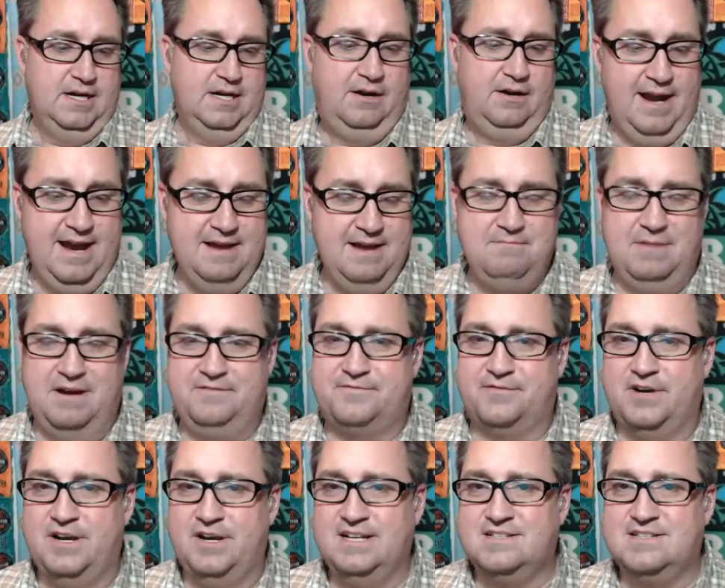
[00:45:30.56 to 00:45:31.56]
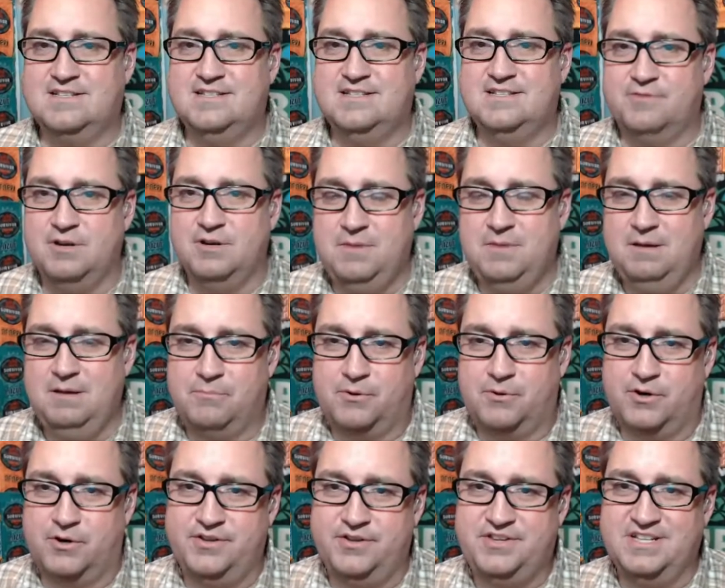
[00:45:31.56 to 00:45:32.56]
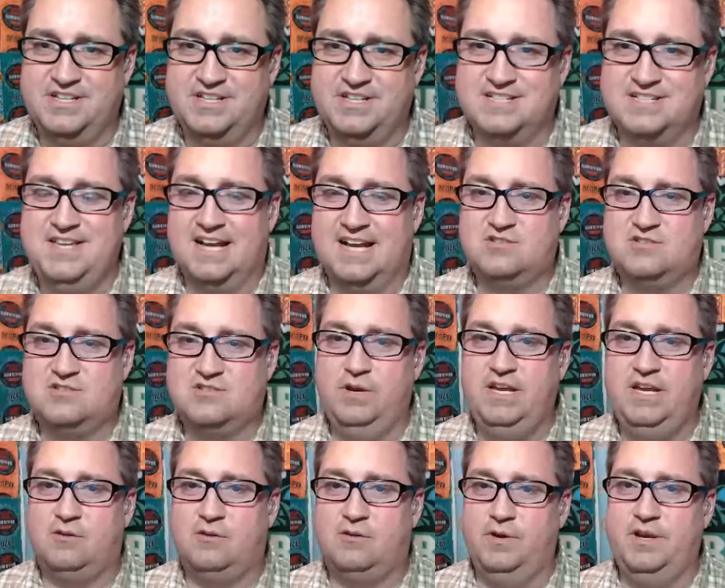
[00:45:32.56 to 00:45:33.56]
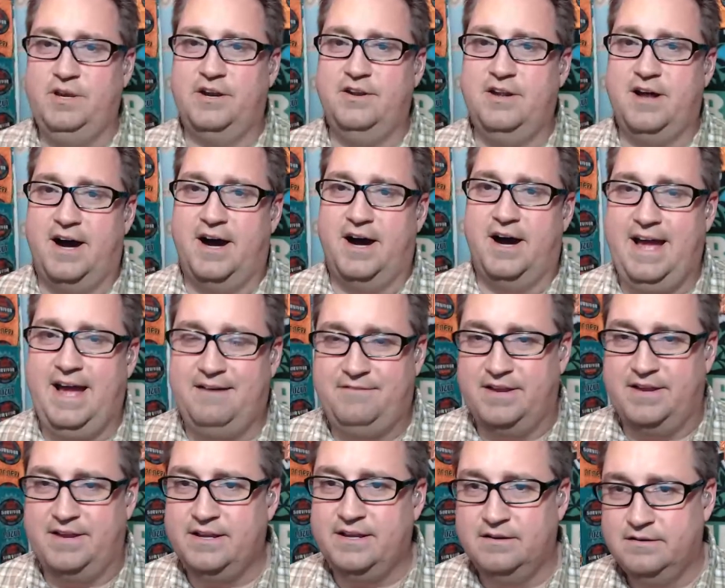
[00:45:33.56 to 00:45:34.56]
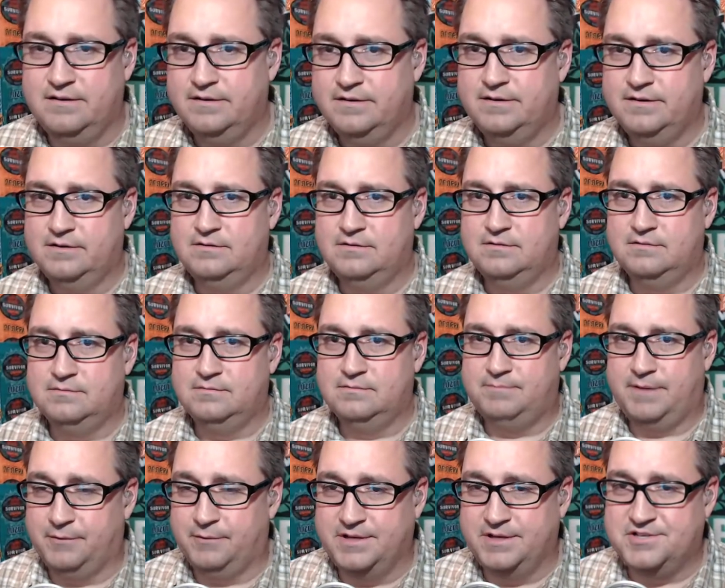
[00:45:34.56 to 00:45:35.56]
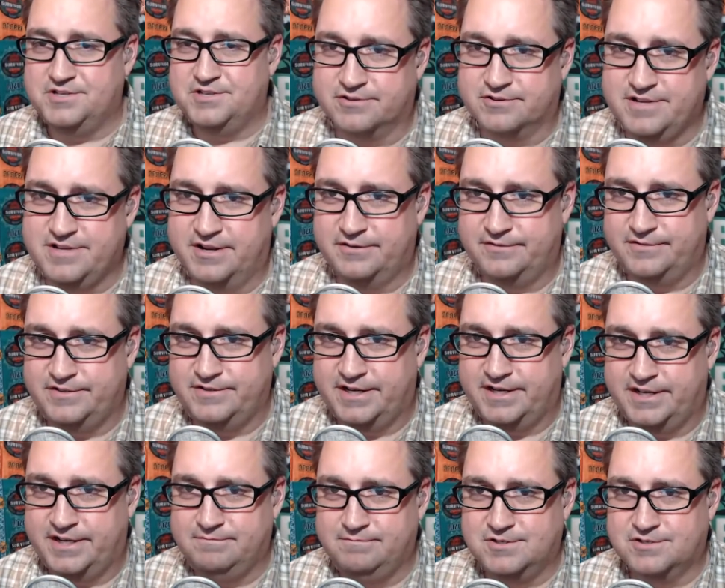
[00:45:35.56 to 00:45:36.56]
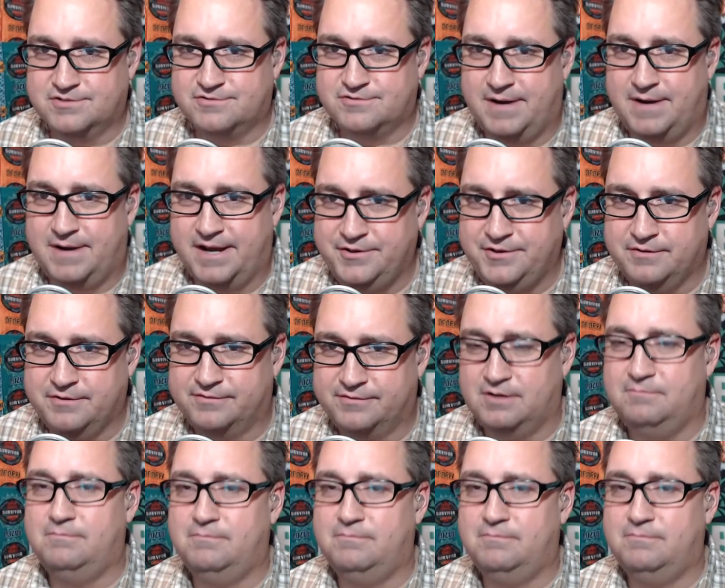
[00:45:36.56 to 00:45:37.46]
right, my friends, and remember, this next week we are not having, by the way, the show's not over yet, just reminding you of something.